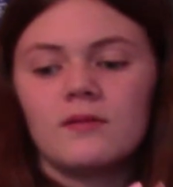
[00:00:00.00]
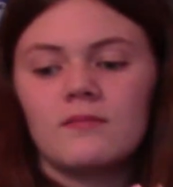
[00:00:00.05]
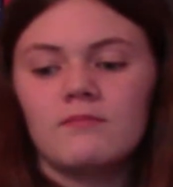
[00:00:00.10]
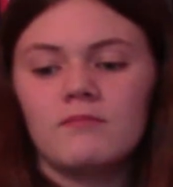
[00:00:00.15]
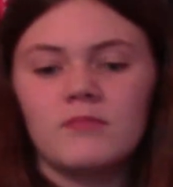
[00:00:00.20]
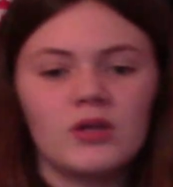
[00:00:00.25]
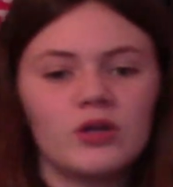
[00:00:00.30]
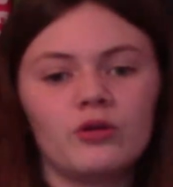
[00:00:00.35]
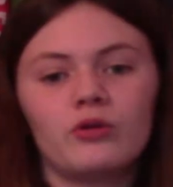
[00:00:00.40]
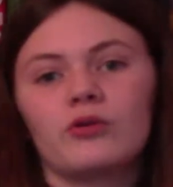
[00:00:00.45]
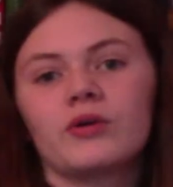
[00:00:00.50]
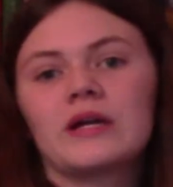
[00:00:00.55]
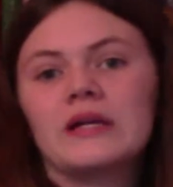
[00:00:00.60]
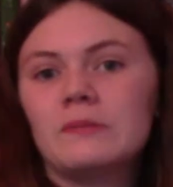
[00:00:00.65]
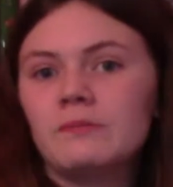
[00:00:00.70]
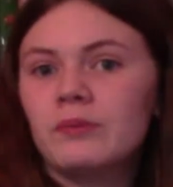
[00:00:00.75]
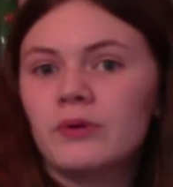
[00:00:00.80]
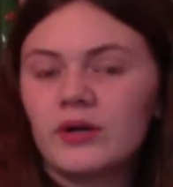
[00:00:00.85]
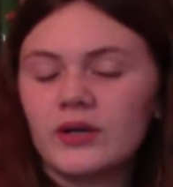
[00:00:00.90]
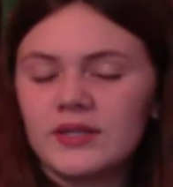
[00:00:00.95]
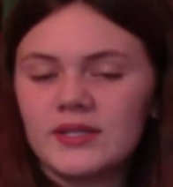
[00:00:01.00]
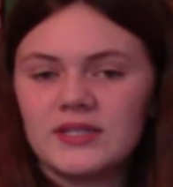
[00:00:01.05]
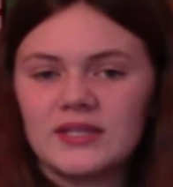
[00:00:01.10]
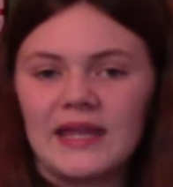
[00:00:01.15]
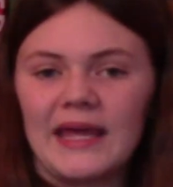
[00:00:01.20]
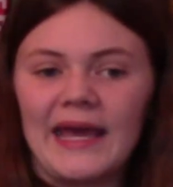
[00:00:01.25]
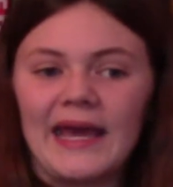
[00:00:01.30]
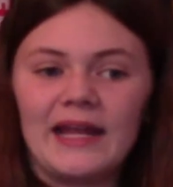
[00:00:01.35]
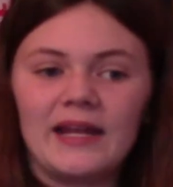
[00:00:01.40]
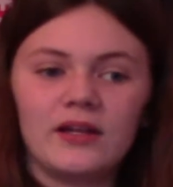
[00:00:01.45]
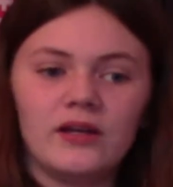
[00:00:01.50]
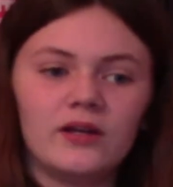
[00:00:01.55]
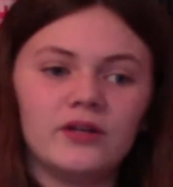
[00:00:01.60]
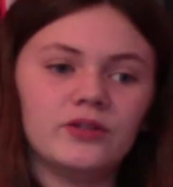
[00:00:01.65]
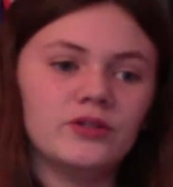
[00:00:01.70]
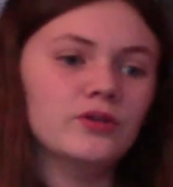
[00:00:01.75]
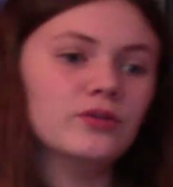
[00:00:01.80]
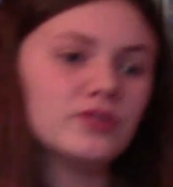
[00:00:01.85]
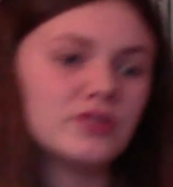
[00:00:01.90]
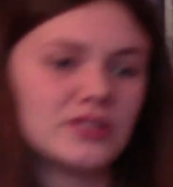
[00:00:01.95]
middle grade books that
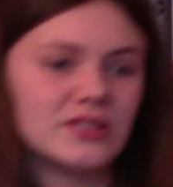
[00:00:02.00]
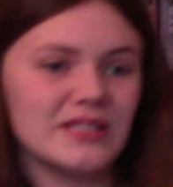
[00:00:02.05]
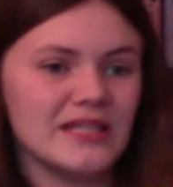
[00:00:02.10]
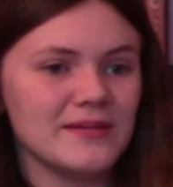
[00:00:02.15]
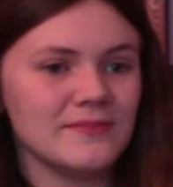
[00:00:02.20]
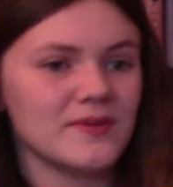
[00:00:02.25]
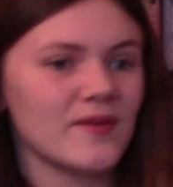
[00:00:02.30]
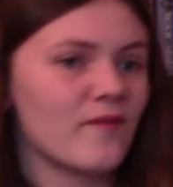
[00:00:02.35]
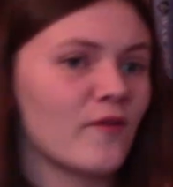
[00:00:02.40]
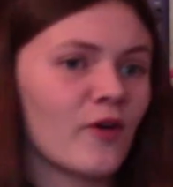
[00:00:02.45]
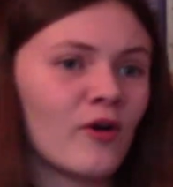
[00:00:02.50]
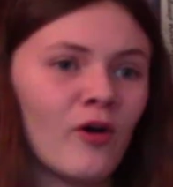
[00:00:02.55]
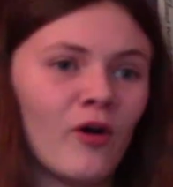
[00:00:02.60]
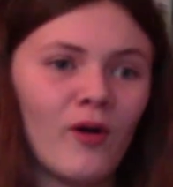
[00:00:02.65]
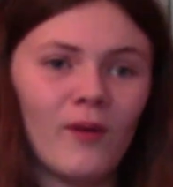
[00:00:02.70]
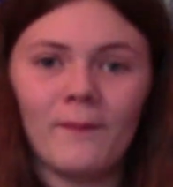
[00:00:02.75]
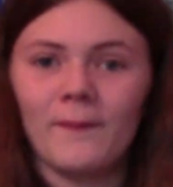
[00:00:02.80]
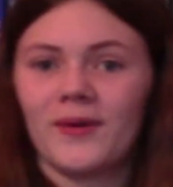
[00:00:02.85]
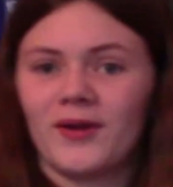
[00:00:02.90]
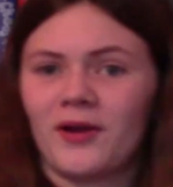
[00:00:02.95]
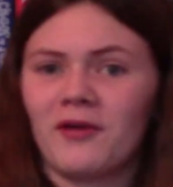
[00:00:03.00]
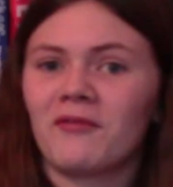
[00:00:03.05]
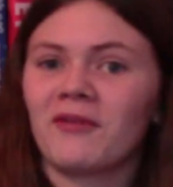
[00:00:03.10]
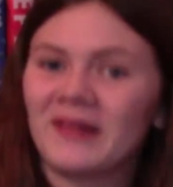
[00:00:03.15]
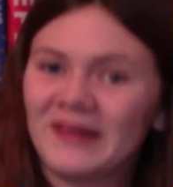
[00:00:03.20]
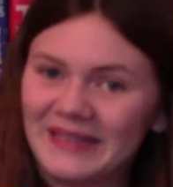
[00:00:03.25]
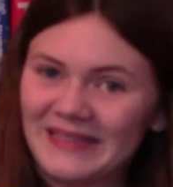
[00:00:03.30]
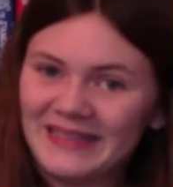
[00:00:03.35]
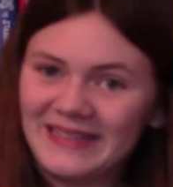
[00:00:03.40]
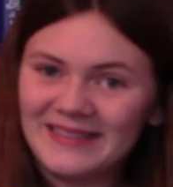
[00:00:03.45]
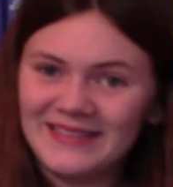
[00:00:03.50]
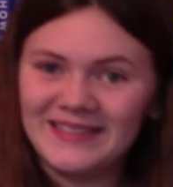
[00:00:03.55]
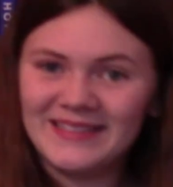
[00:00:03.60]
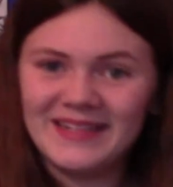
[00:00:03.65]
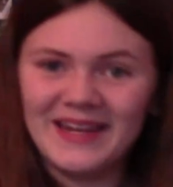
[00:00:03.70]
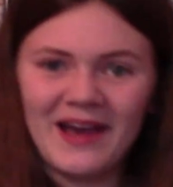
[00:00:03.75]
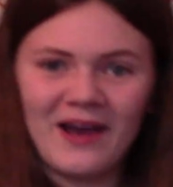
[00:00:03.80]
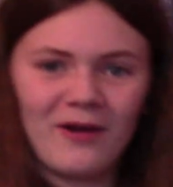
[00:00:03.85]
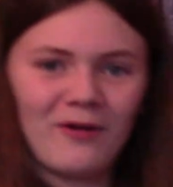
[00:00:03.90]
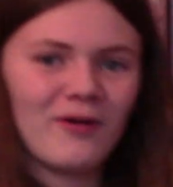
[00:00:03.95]
used to seem difficult but are really easy
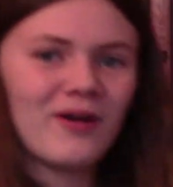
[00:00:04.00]
now.